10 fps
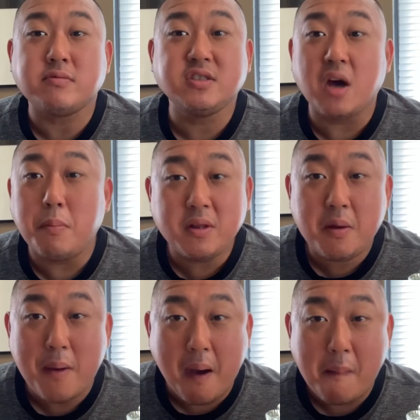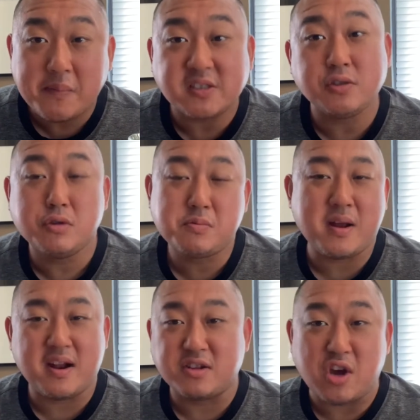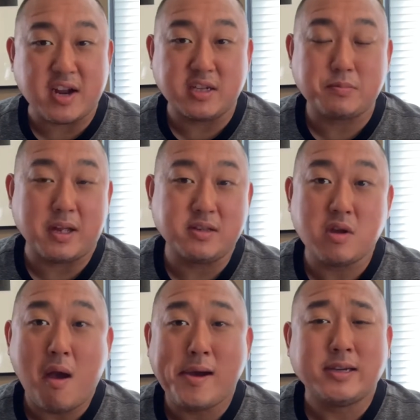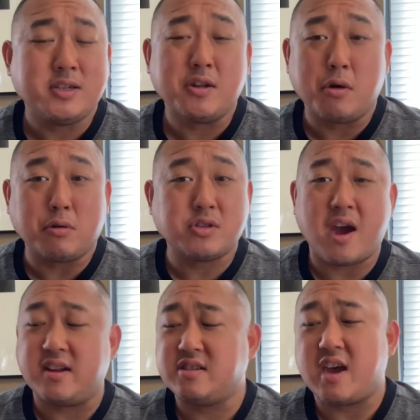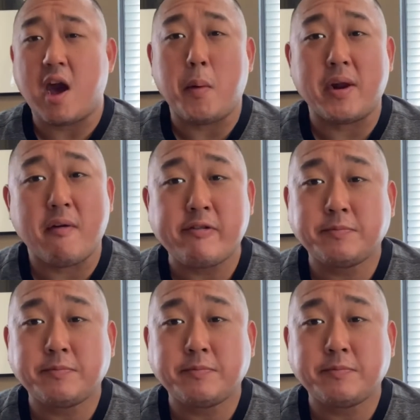double the amount you would spend at a Chinese place, your local Chinese takeout, whatever,